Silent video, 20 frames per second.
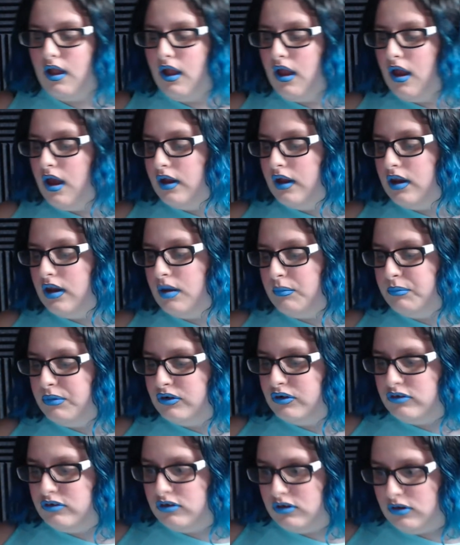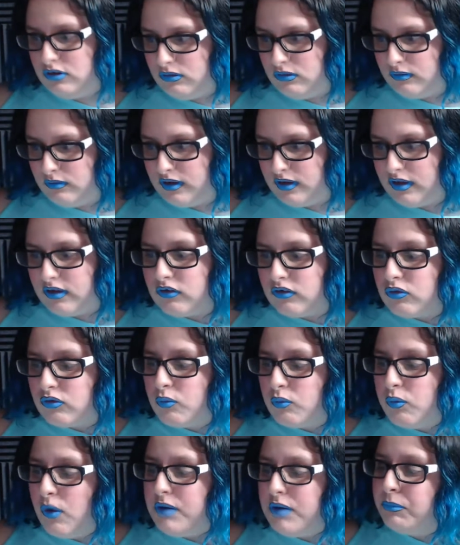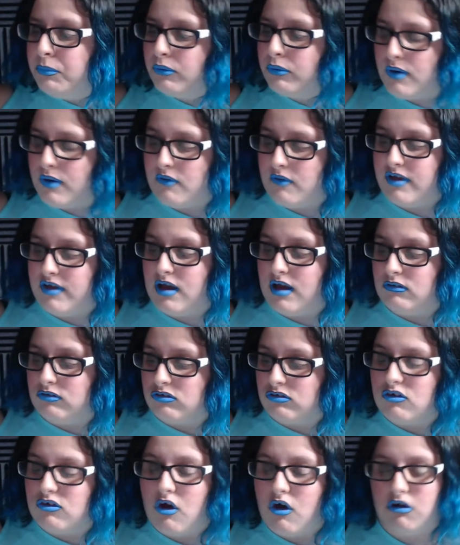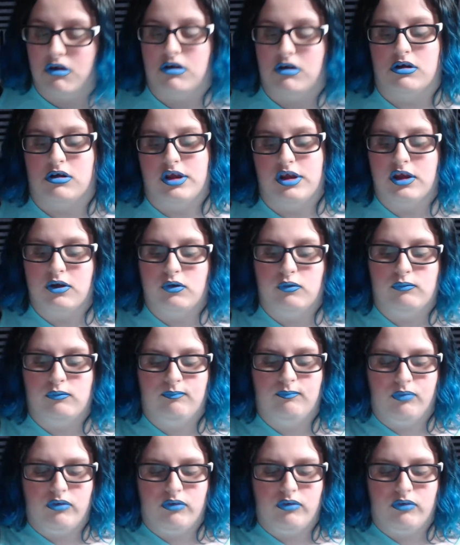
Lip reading: Number two is, what pronouns honor you?